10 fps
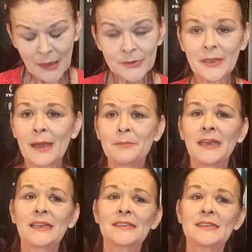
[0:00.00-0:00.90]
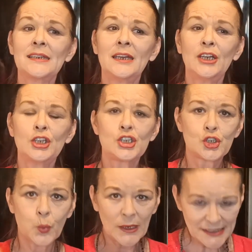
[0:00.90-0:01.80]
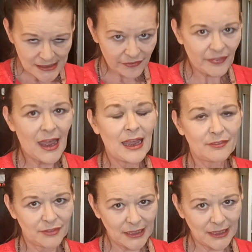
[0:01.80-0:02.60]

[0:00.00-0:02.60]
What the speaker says: So that makes 25